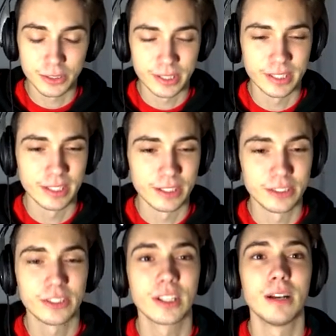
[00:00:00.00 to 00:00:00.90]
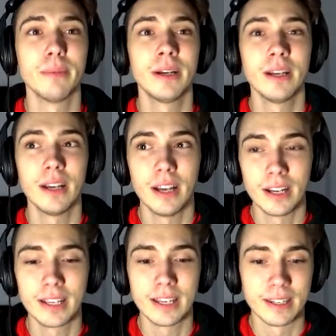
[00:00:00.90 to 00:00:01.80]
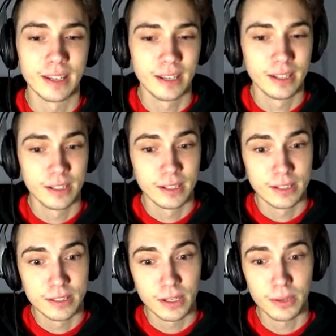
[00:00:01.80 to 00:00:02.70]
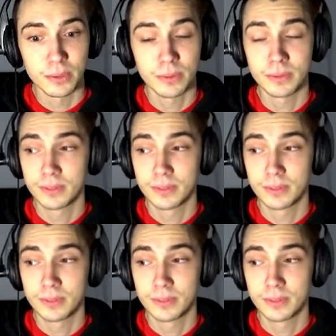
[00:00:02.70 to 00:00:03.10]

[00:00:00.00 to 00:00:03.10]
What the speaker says: joining the literature club again. So